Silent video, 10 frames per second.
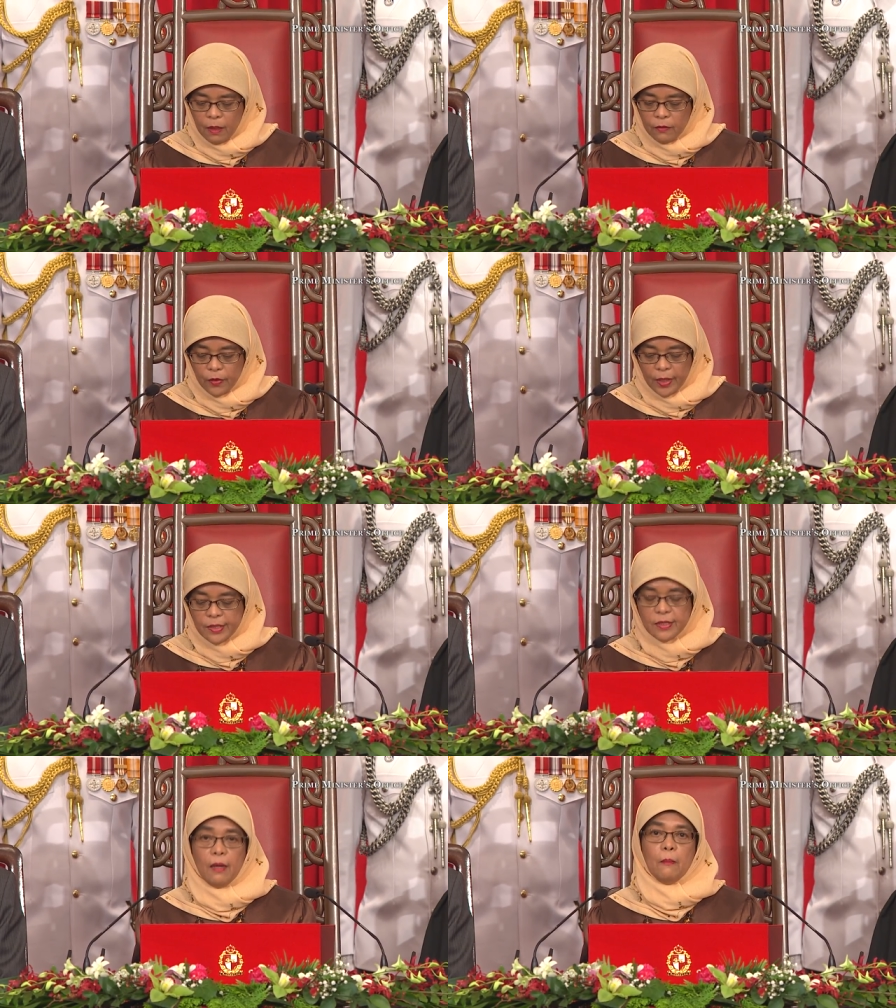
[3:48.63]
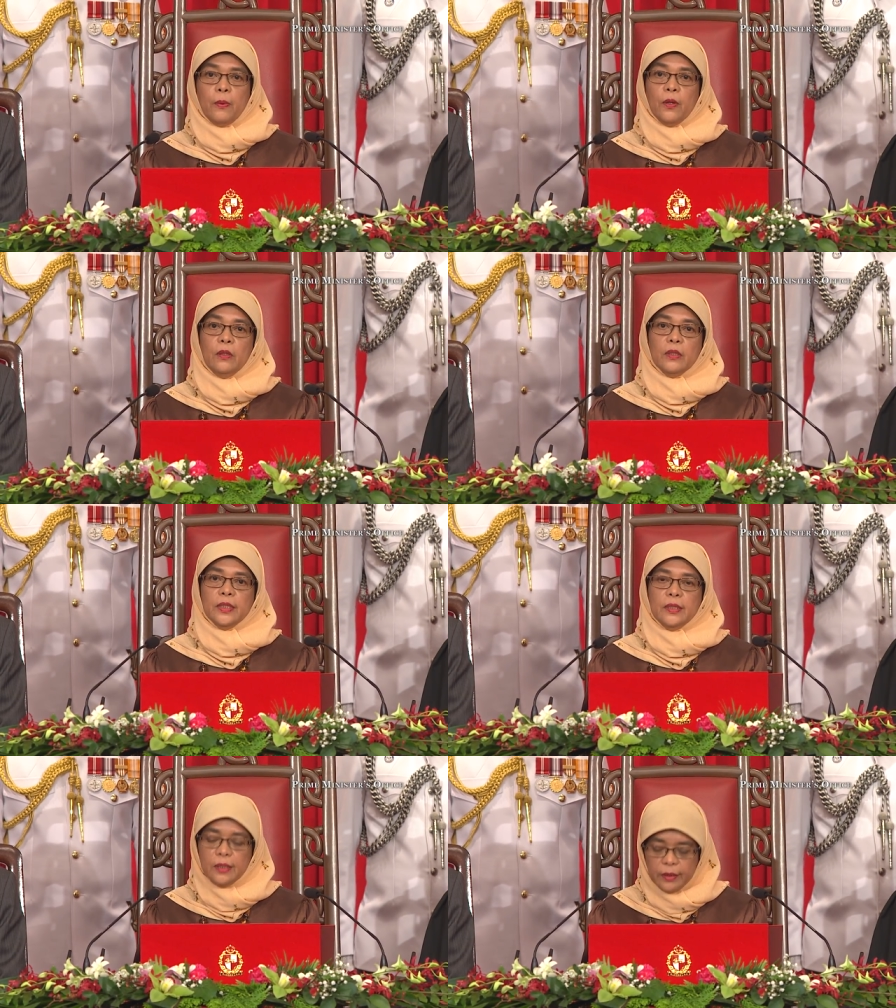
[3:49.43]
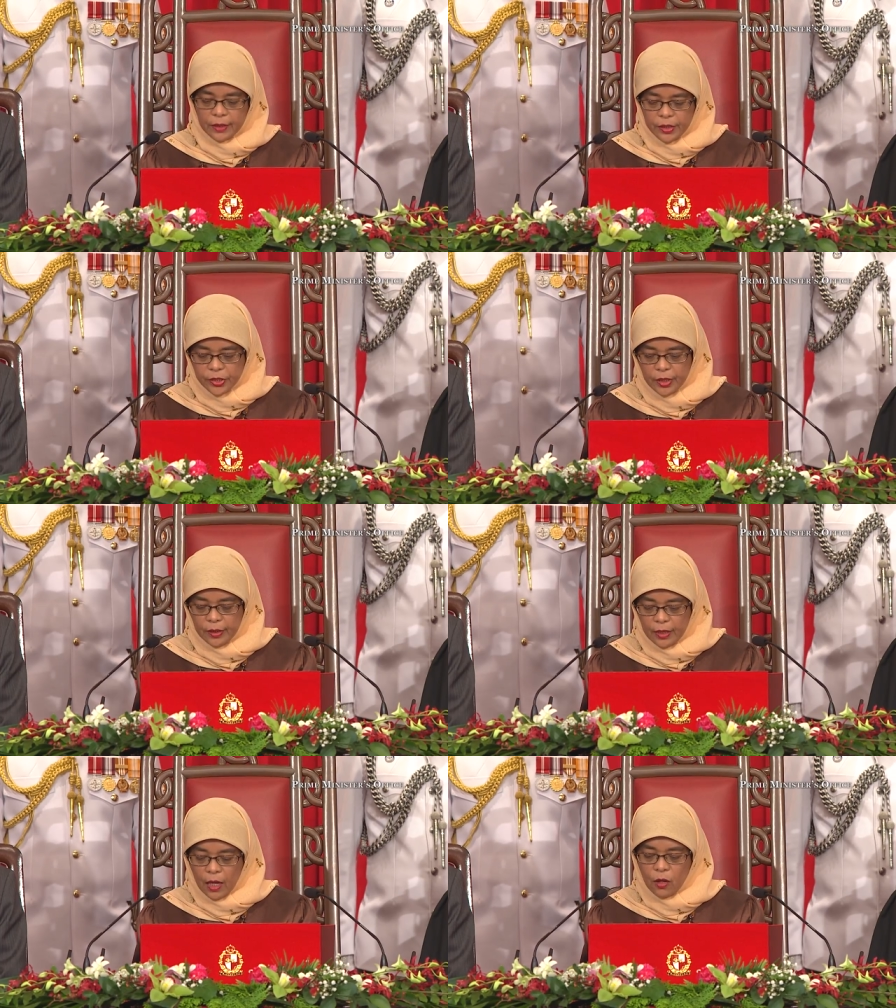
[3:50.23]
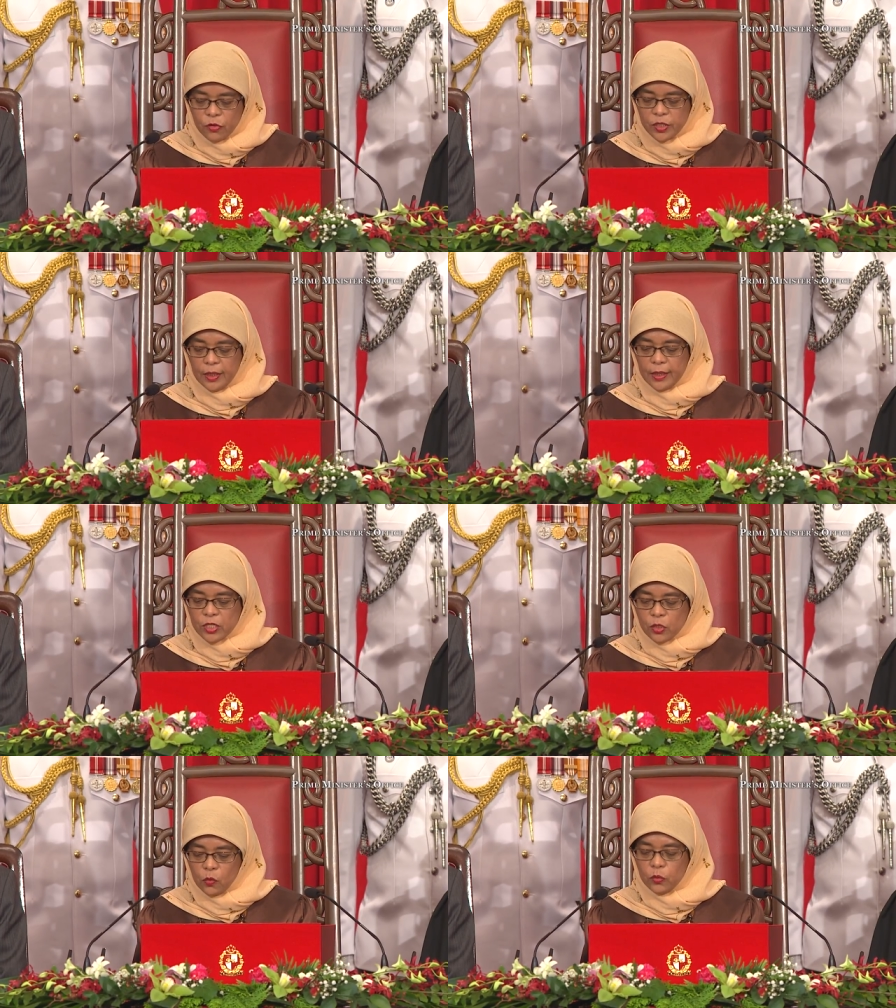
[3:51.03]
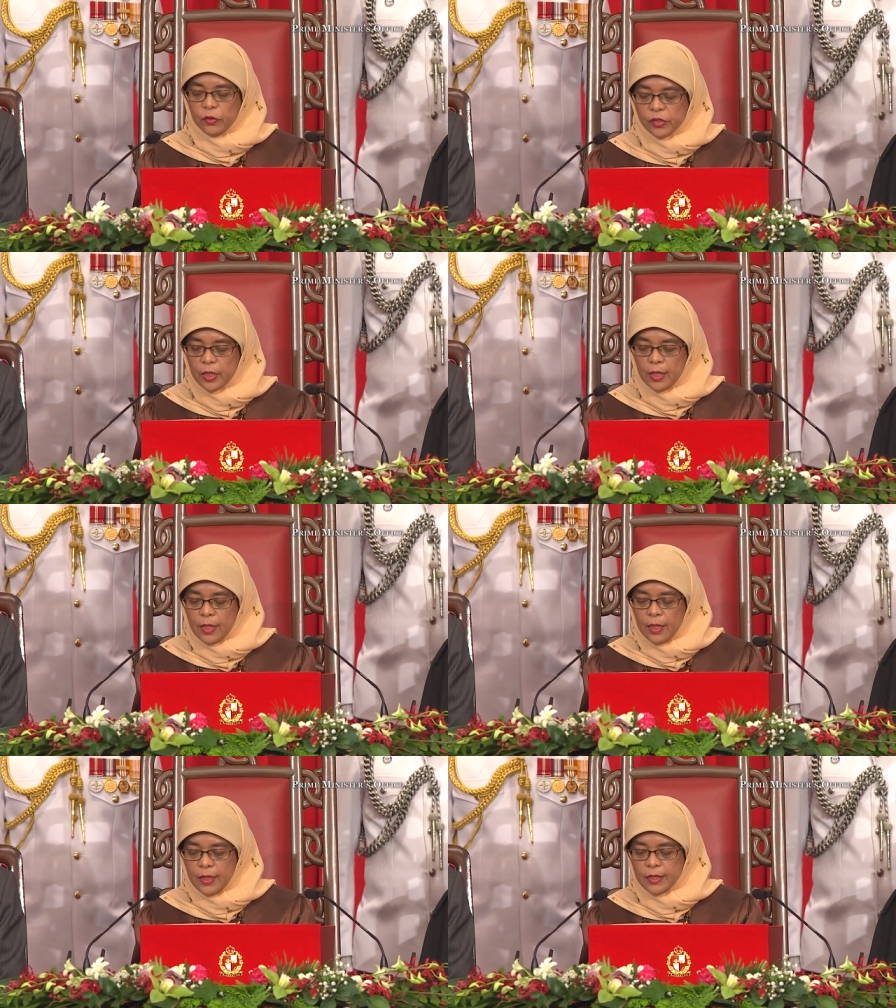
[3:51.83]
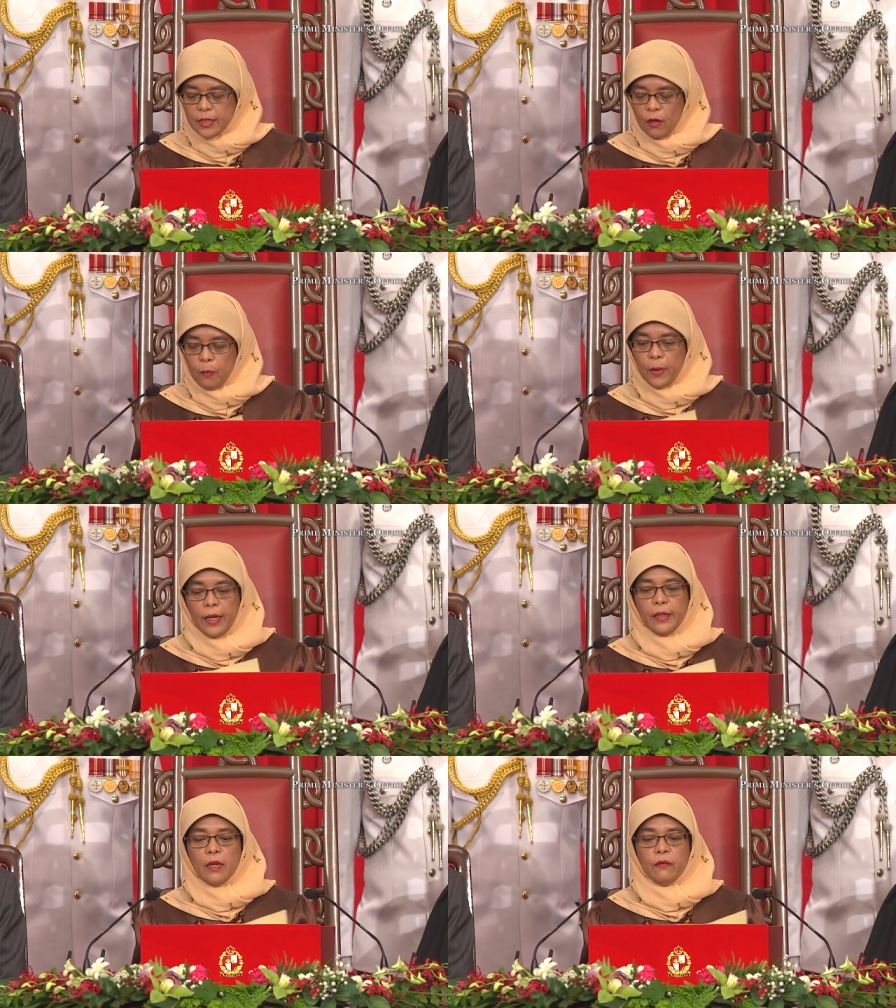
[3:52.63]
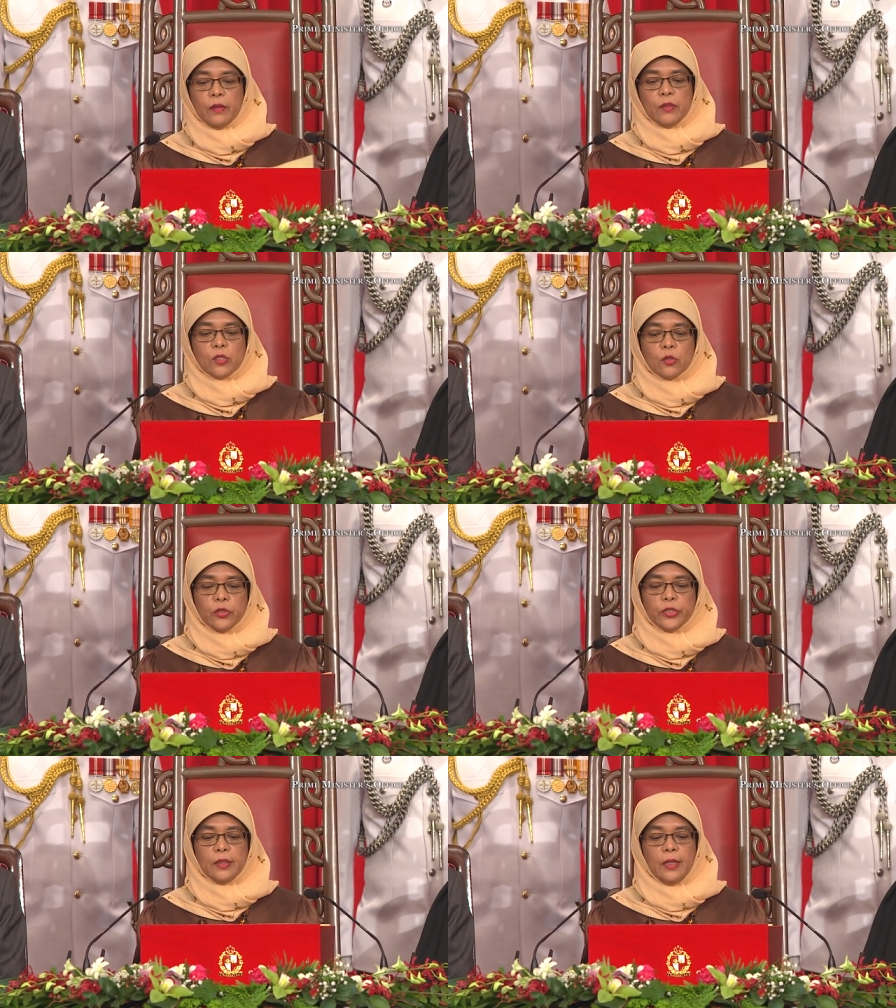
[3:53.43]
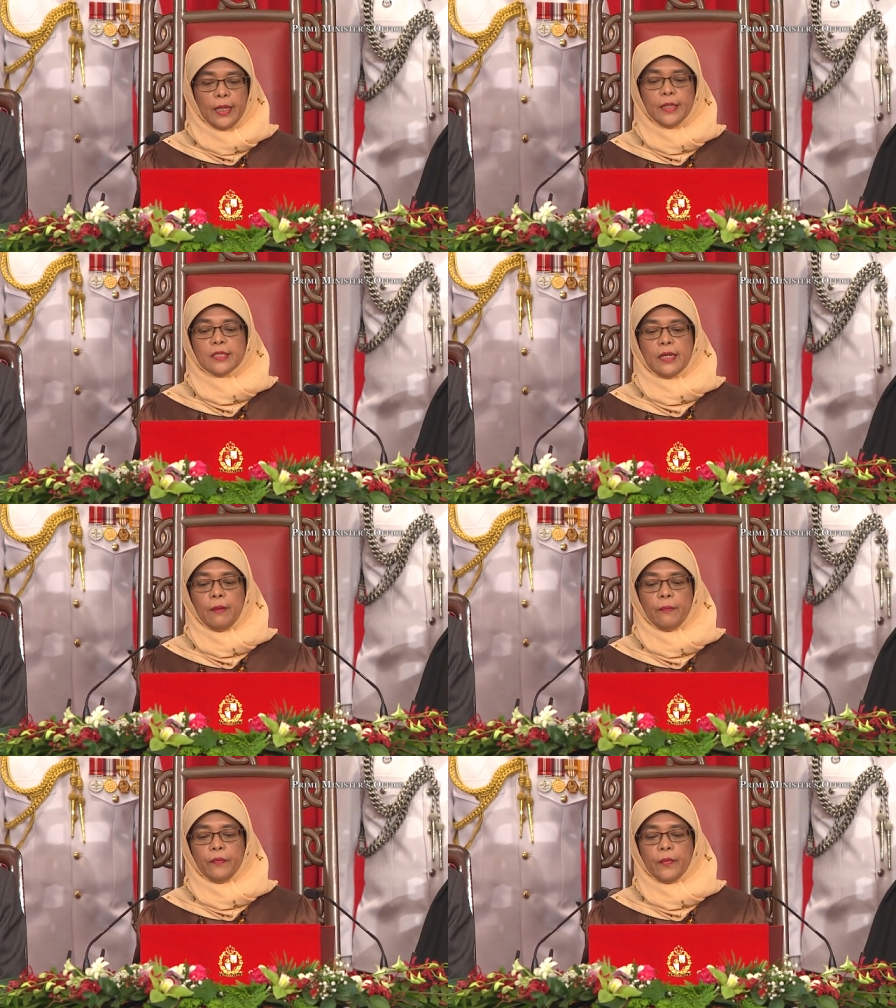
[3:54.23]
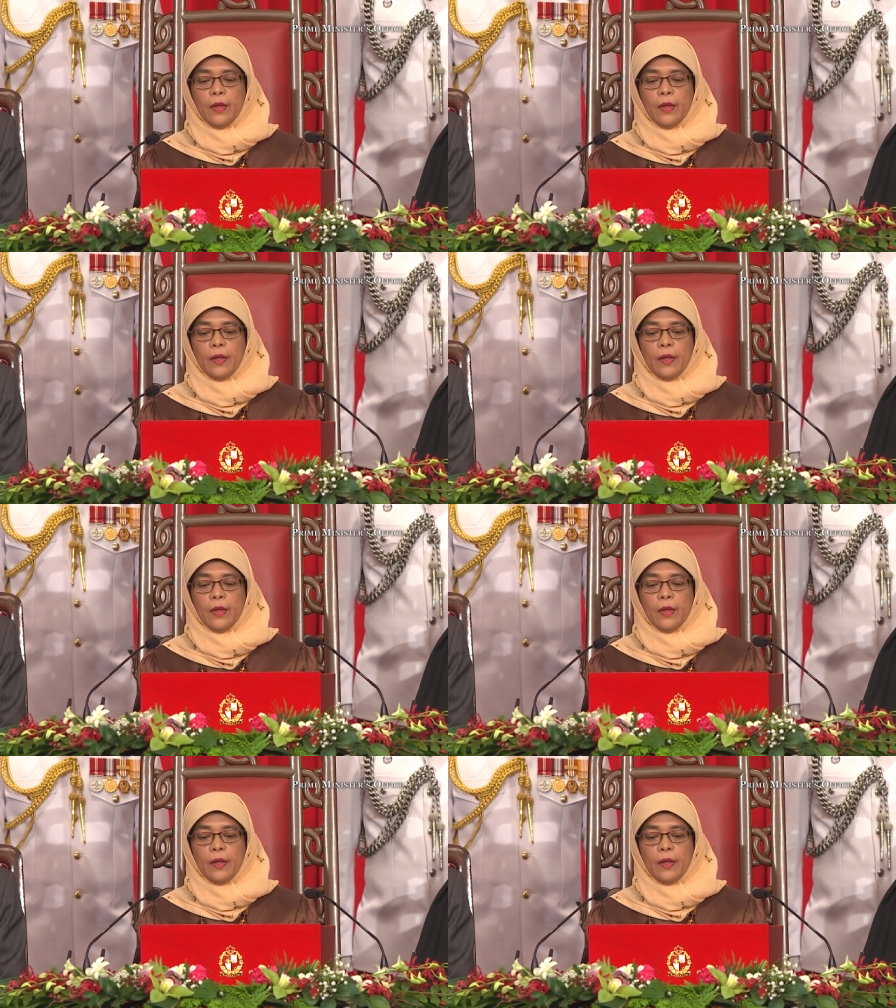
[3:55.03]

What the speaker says: For example, integration in housing and schools is now part of our social landscape.